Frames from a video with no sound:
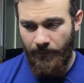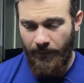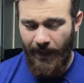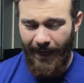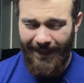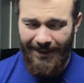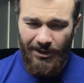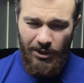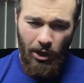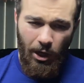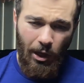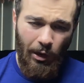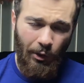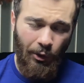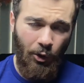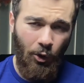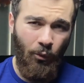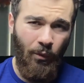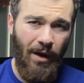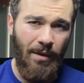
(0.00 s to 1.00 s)
I saw a
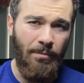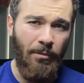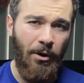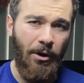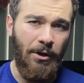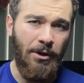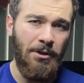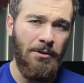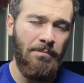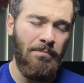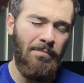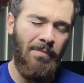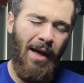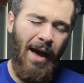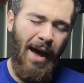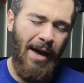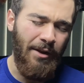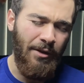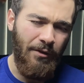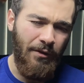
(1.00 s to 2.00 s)
little red mark.
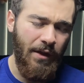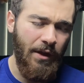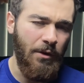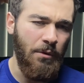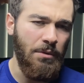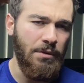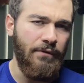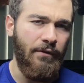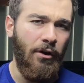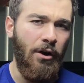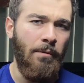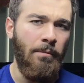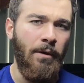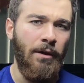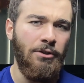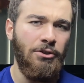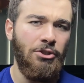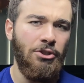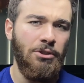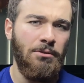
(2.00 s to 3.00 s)
I didn't think it was very
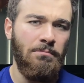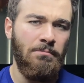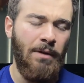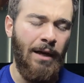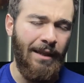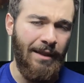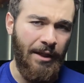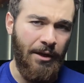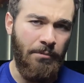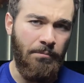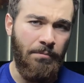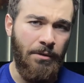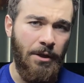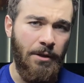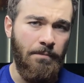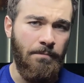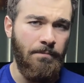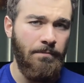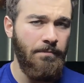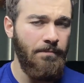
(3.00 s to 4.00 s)
much. I let him be.
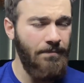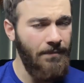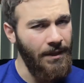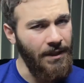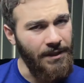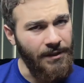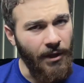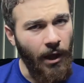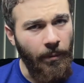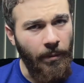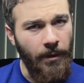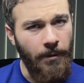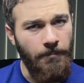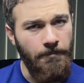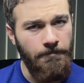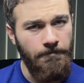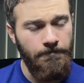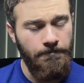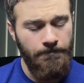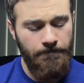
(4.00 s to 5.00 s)
He's Nubbin.
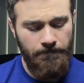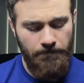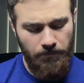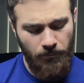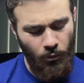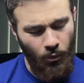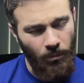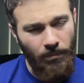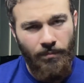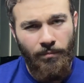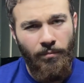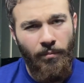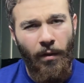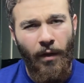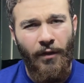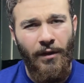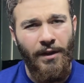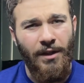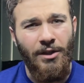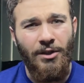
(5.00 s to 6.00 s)

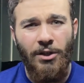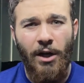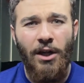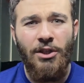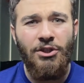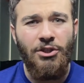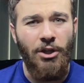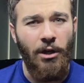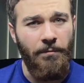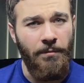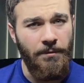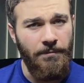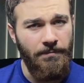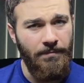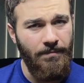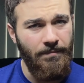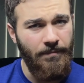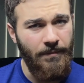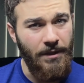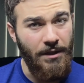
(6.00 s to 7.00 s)
Nothing can touch Nubbin.
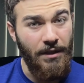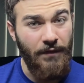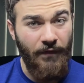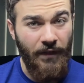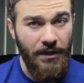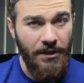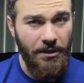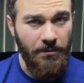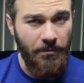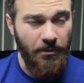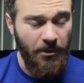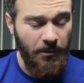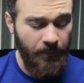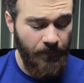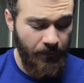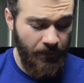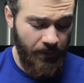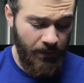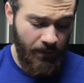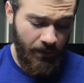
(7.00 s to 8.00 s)
He's invincible.
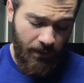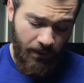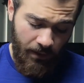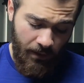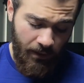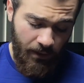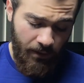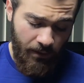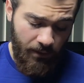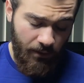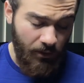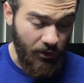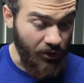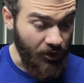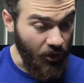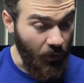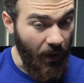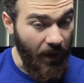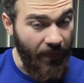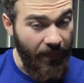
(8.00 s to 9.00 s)
Or
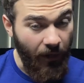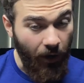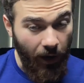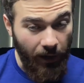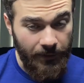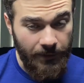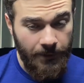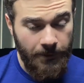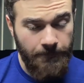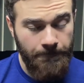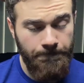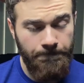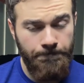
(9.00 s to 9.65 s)
so I thought.